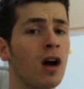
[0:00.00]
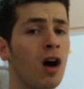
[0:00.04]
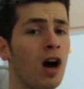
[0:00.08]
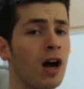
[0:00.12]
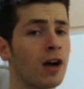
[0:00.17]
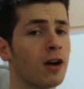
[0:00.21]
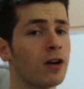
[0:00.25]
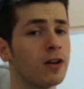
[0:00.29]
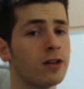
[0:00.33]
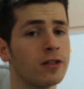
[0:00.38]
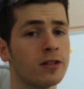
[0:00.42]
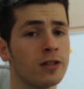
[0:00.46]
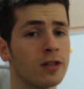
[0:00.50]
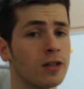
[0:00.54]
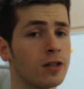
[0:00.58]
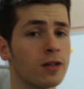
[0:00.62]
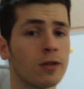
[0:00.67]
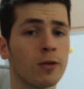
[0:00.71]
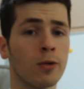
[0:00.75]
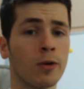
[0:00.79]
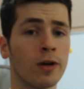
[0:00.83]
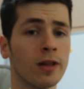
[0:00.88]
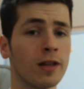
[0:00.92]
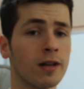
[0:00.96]
I go to the
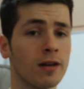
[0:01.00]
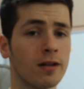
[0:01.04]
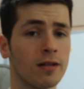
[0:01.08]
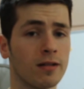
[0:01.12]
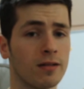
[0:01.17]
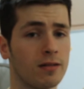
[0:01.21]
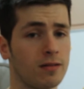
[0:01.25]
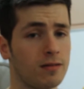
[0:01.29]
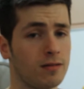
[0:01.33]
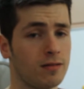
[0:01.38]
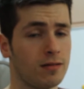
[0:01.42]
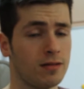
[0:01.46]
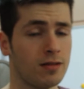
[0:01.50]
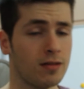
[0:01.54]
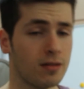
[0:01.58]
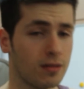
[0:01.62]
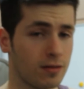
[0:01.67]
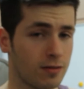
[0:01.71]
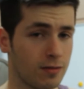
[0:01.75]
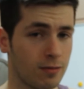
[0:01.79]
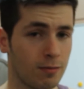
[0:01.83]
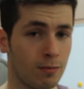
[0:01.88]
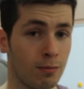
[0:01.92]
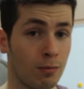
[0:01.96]
toilet
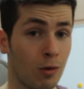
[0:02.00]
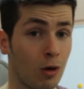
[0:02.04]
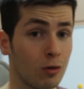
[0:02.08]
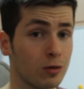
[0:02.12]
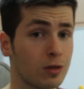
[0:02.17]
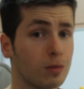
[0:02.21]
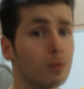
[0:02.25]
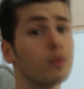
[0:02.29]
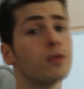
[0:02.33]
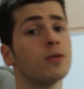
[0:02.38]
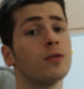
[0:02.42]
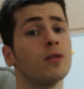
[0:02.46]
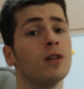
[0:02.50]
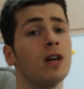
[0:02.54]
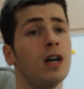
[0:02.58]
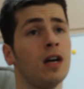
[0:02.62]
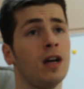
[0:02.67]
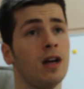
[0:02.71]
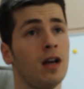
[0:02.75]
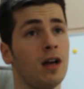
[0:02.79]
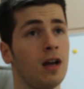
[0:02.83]
multiple,